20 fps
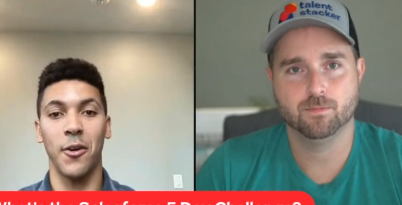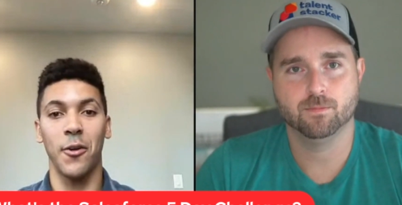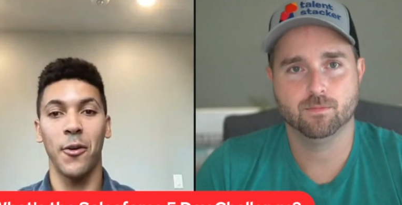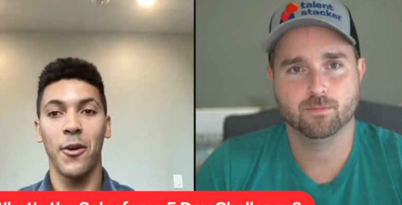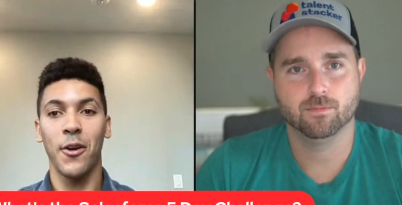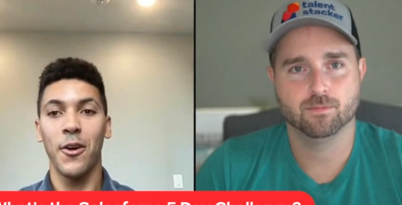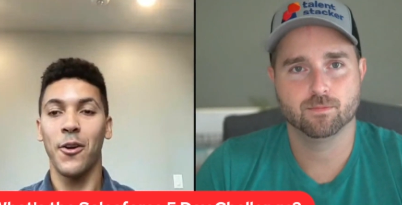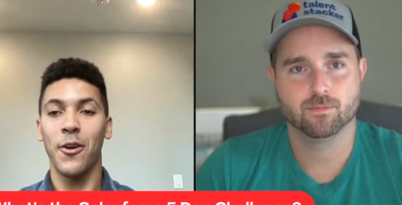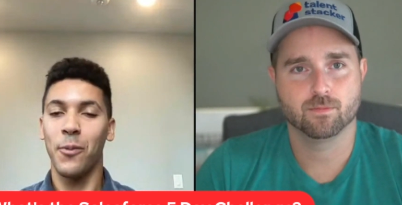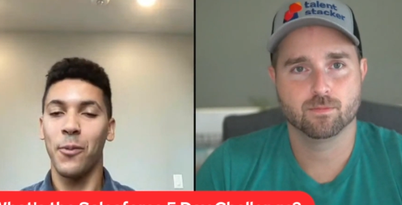
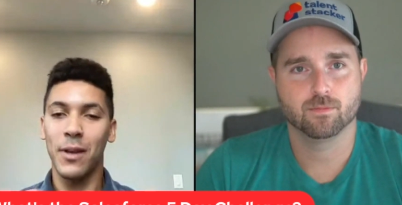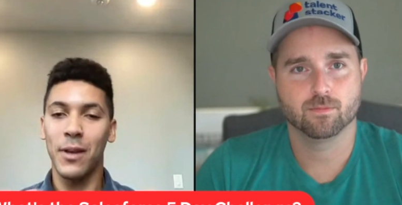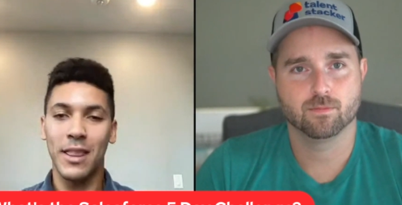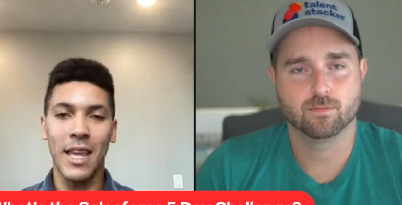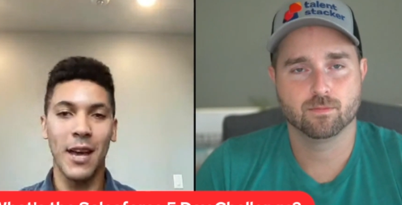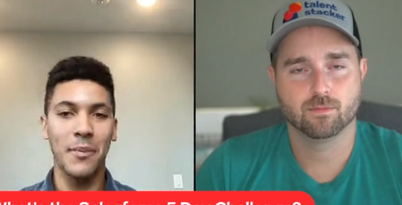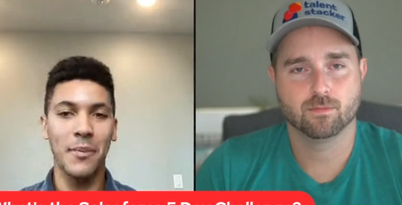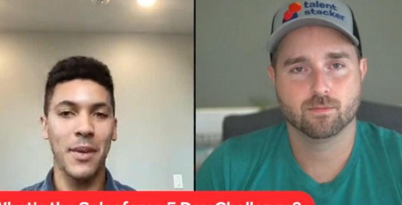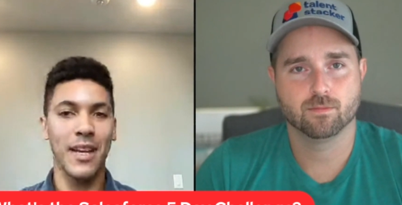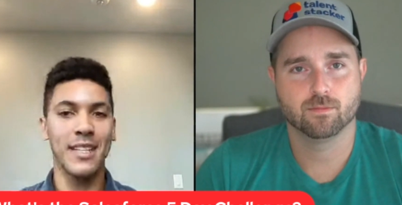Speaker 1: So,
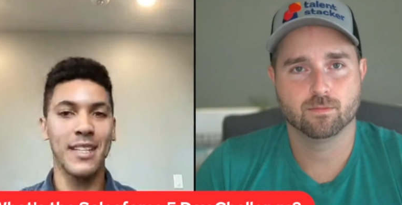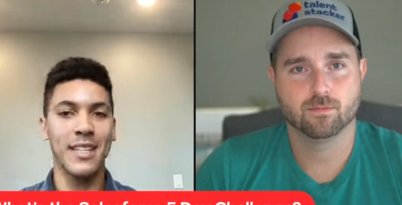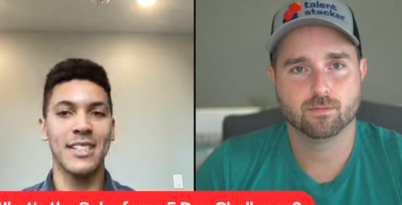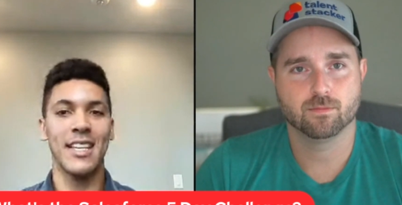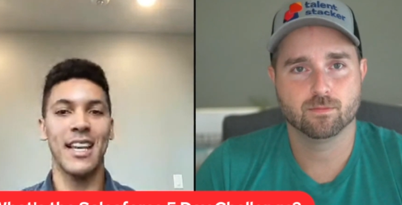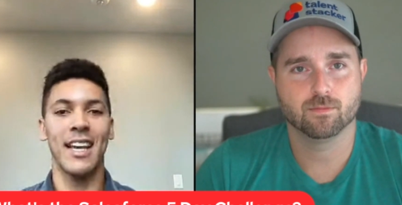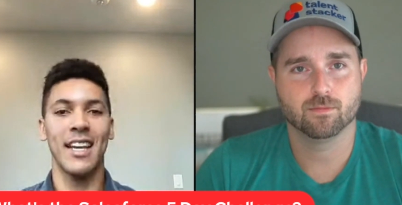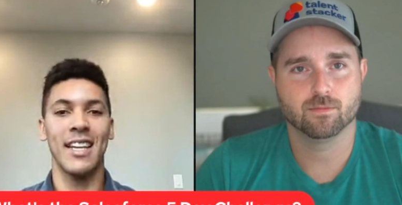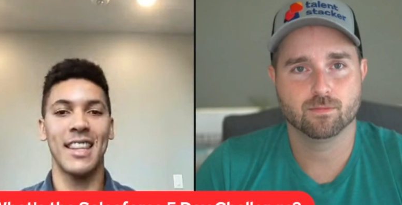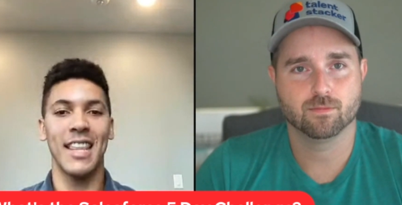with that being
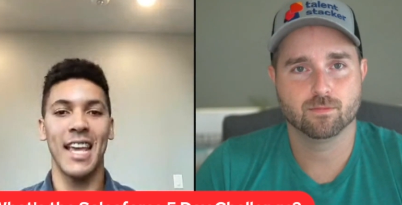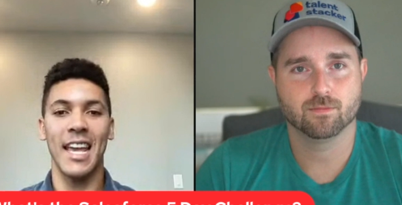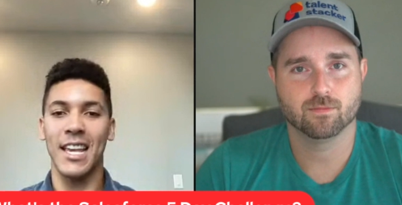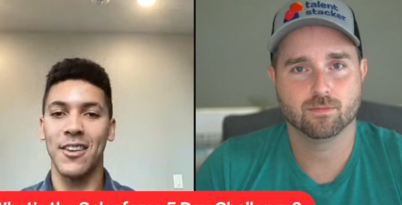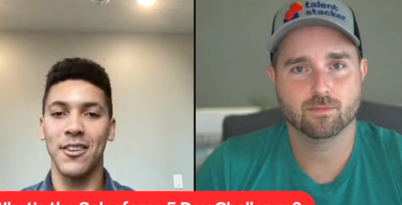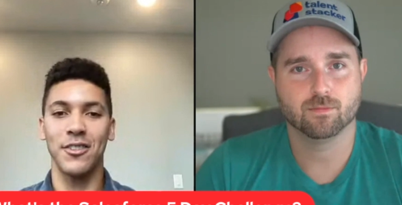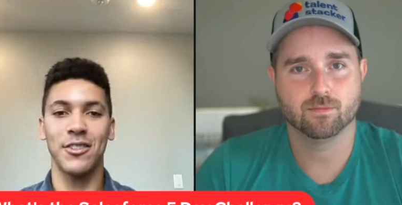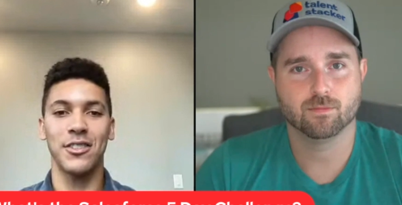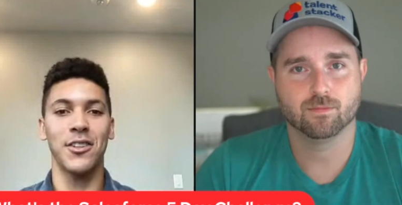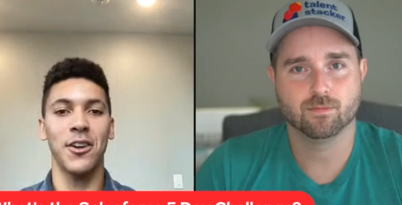said,
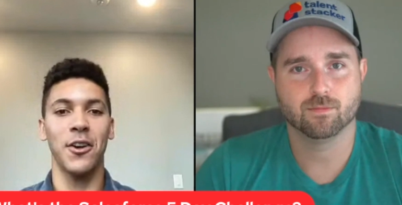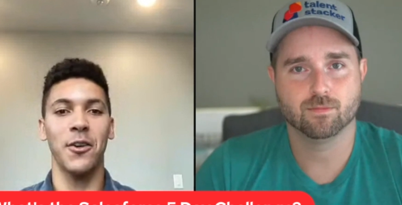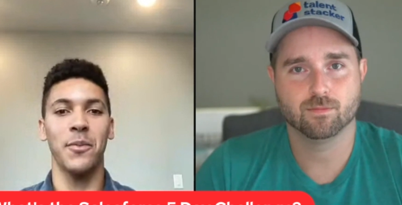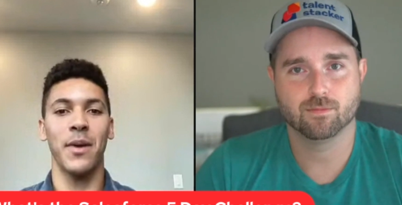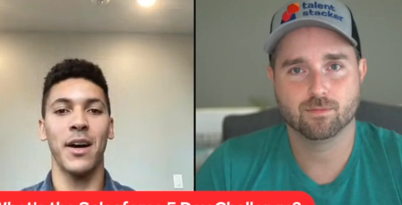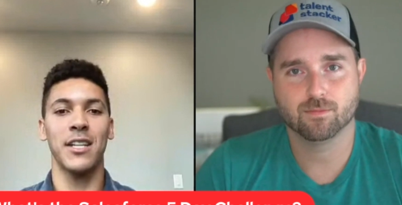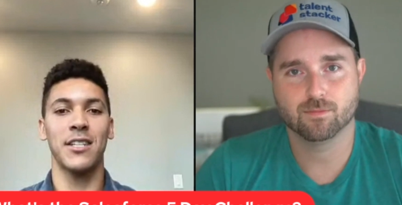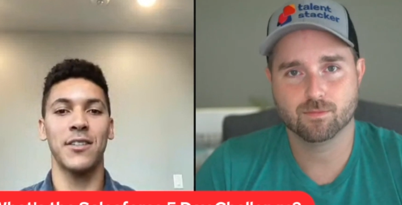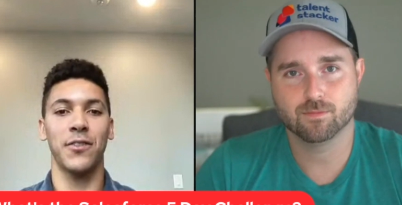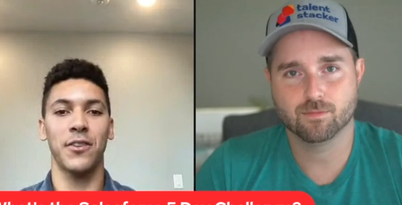thank you so
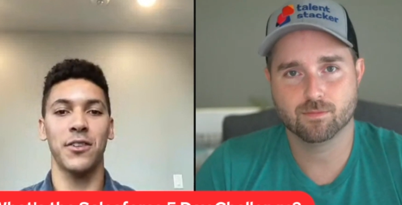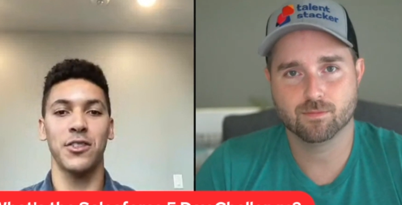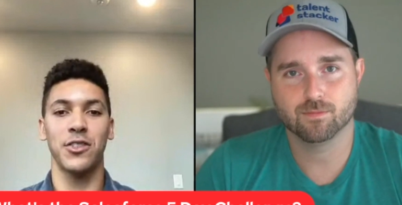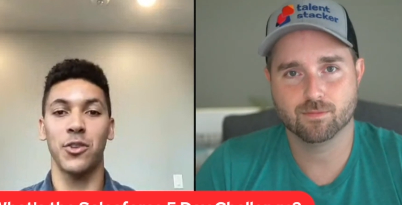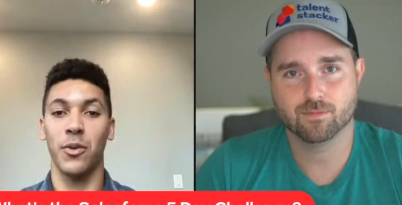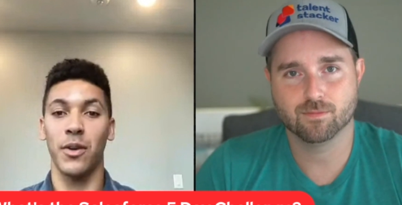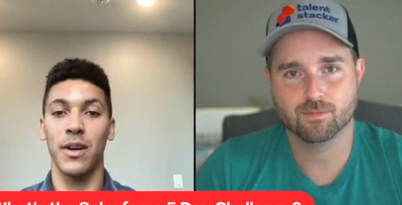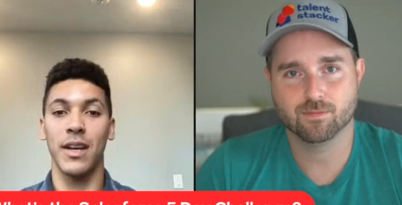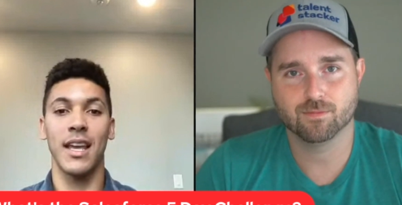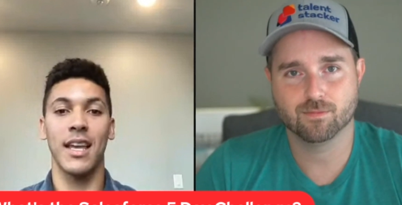much for
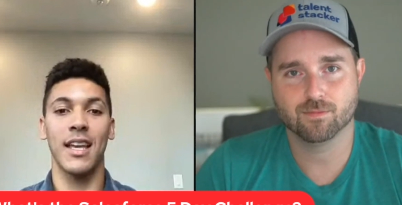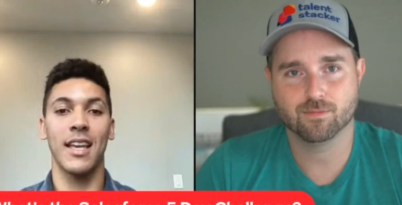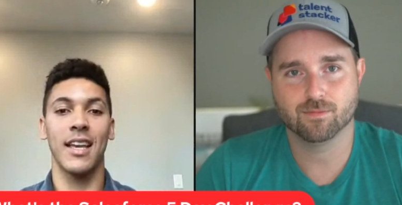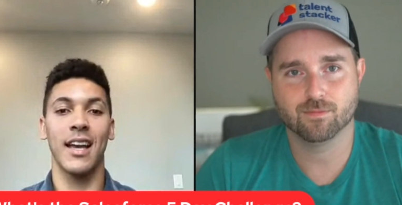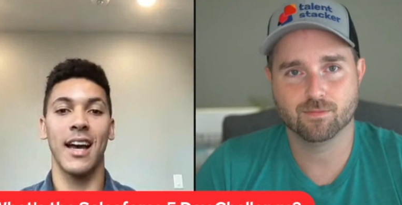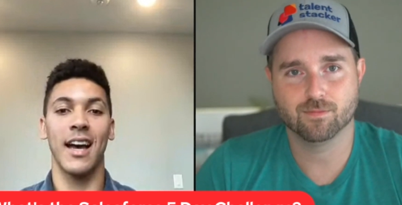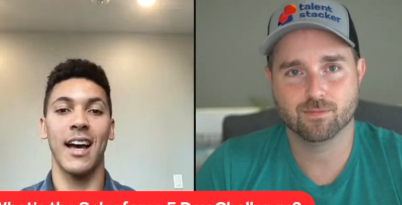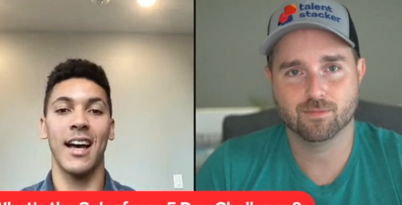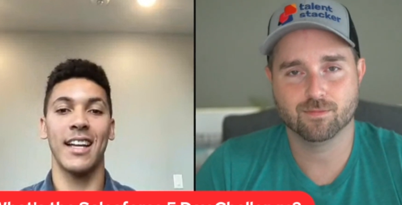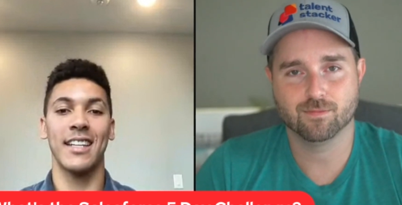
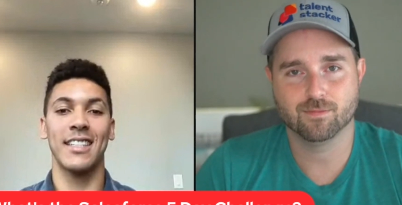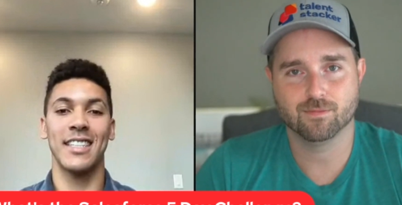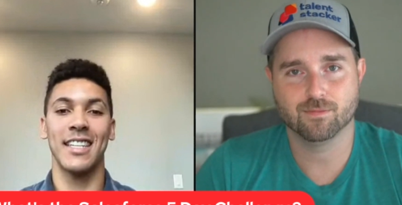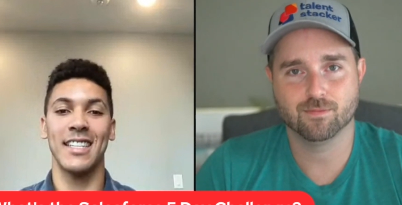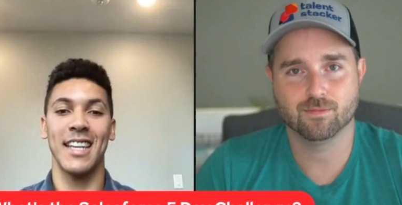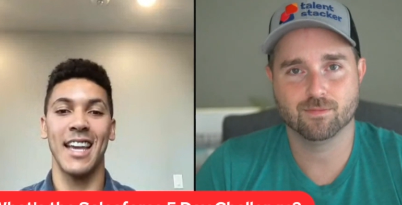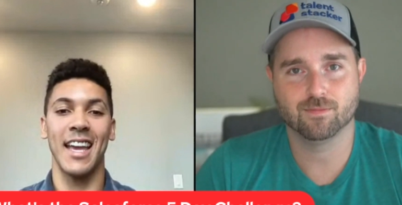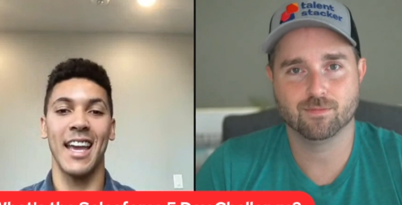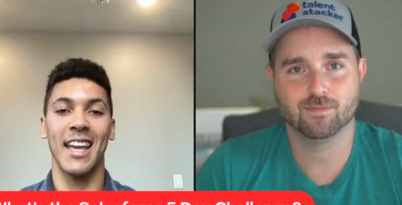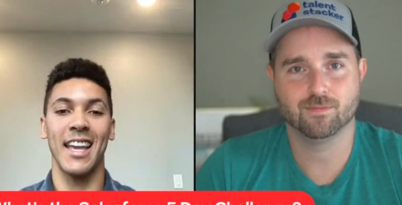joining uh,
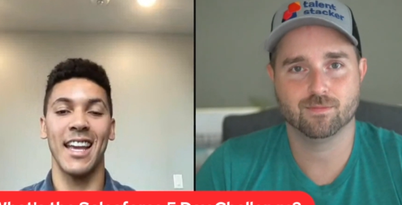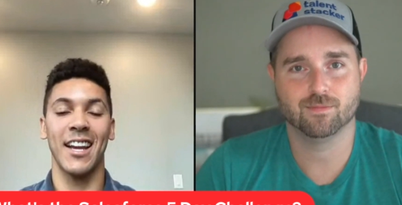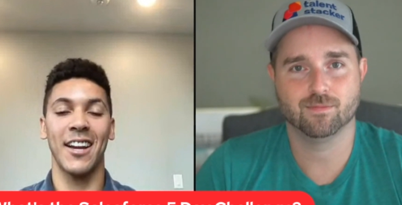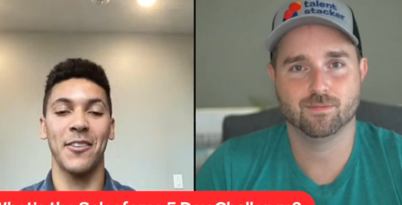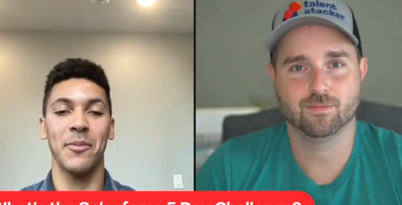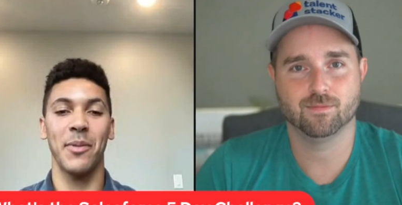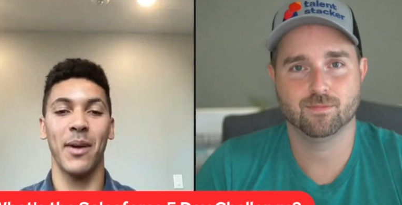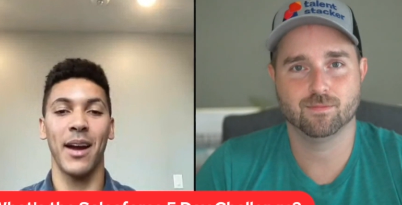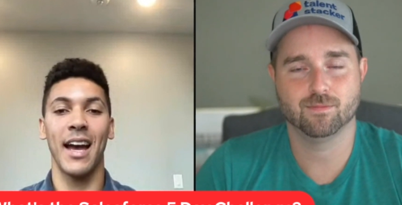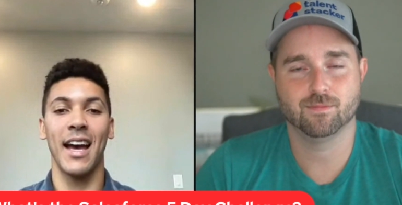today
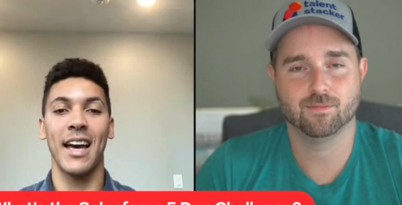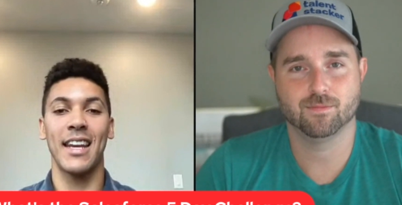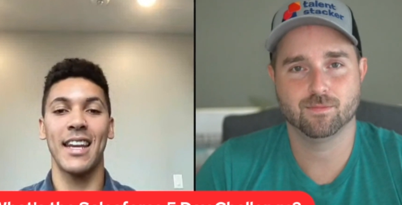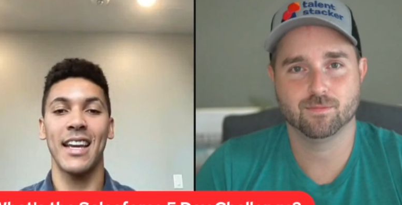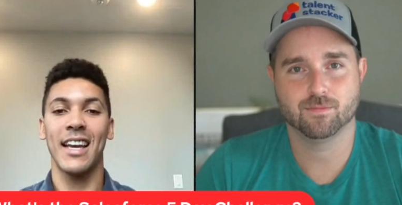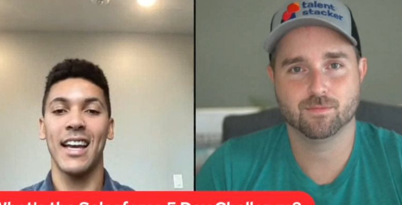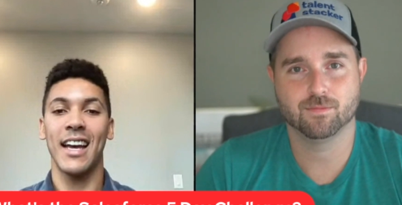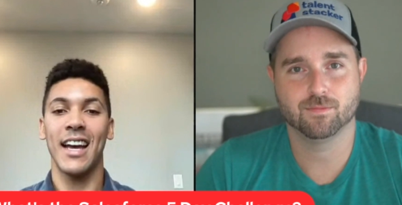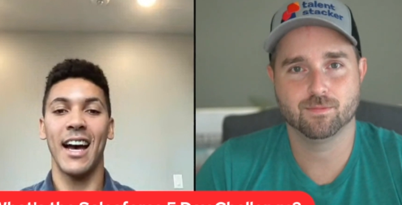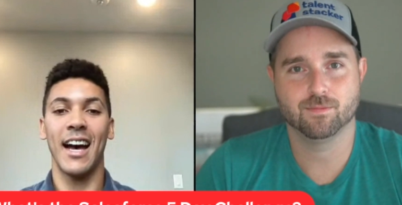here,
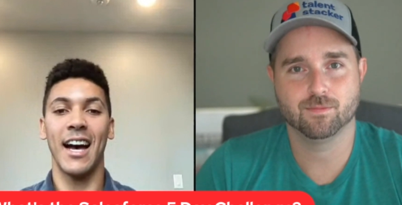Brad.